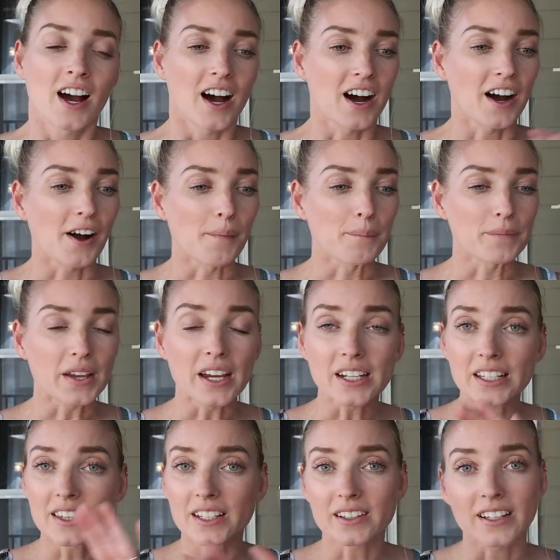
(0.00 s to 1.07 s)
um,
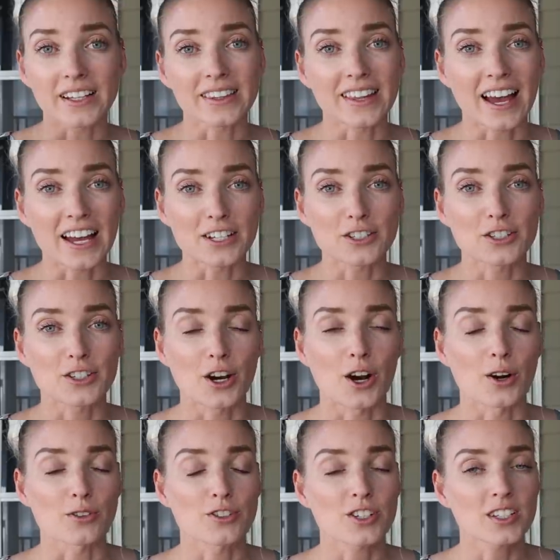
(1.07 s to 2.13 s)
anything like that.
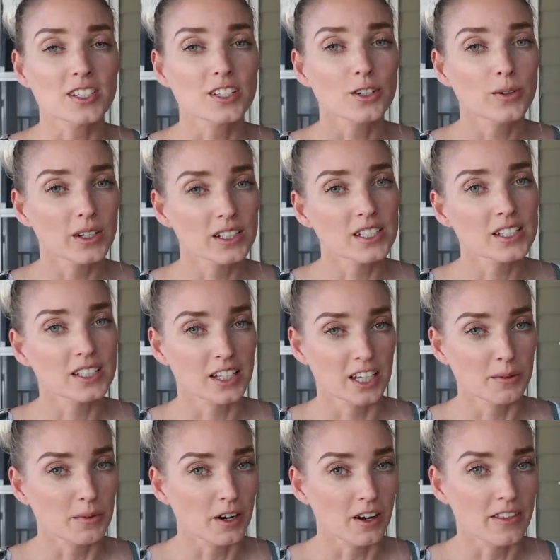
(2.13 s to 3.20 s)
So just a quick
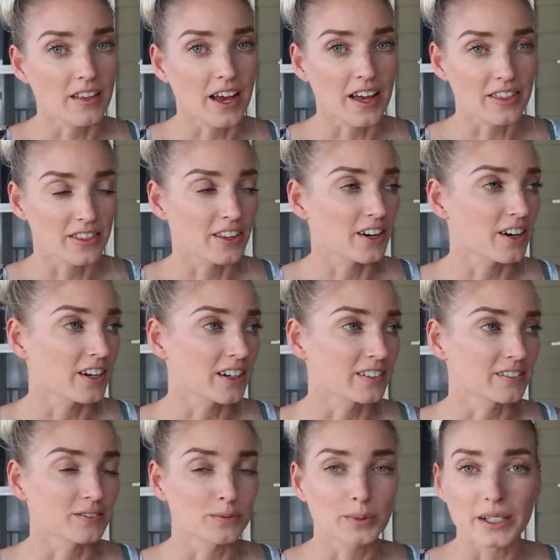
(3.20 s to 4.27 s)
disclaimer on that. There,
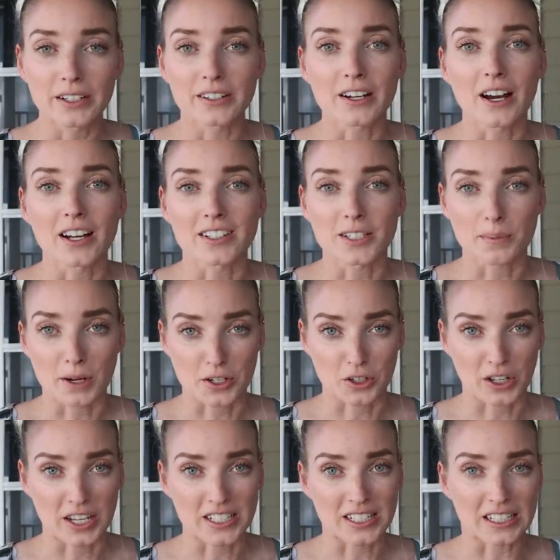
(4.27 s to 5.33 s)
we are not
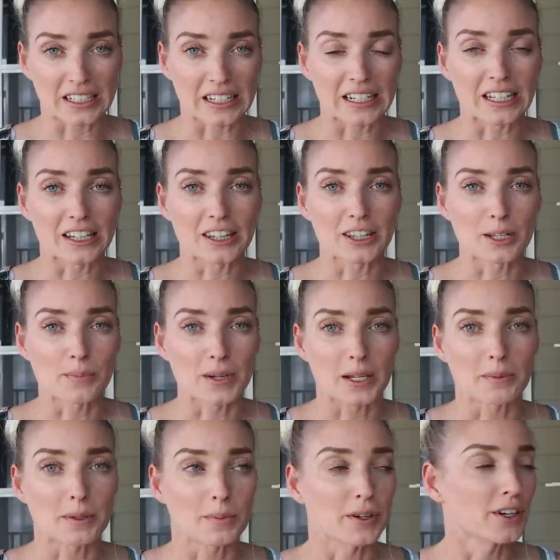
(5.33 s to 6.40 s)
specializing in the
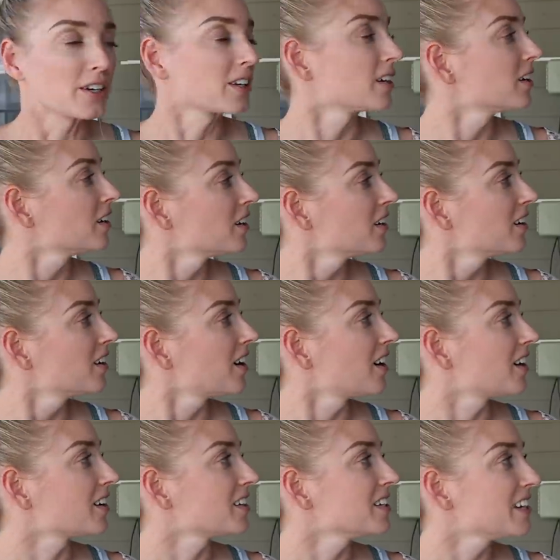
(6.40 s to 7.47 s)
baby bird
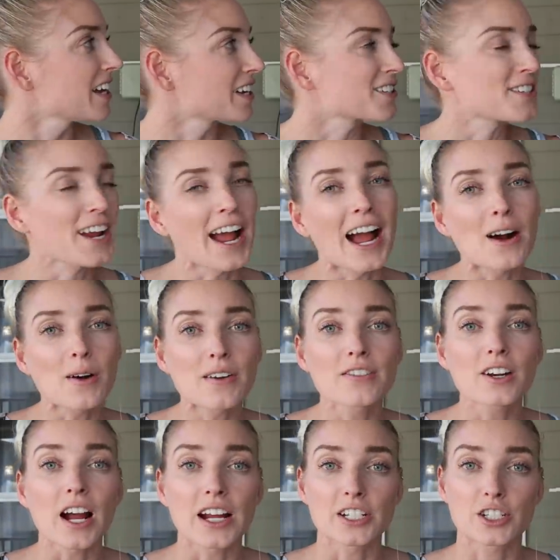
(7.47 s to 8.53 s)
uh, niche.
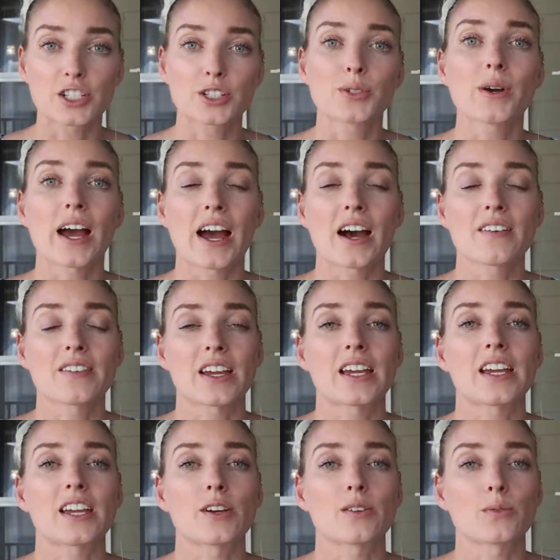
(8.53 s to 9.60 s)
However, I do have
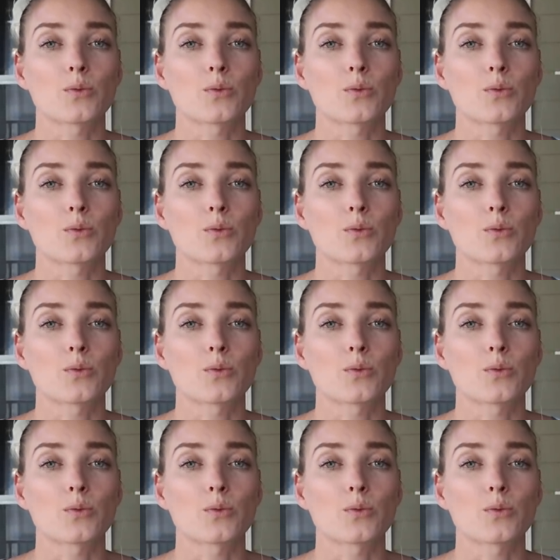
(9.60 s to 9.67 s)
a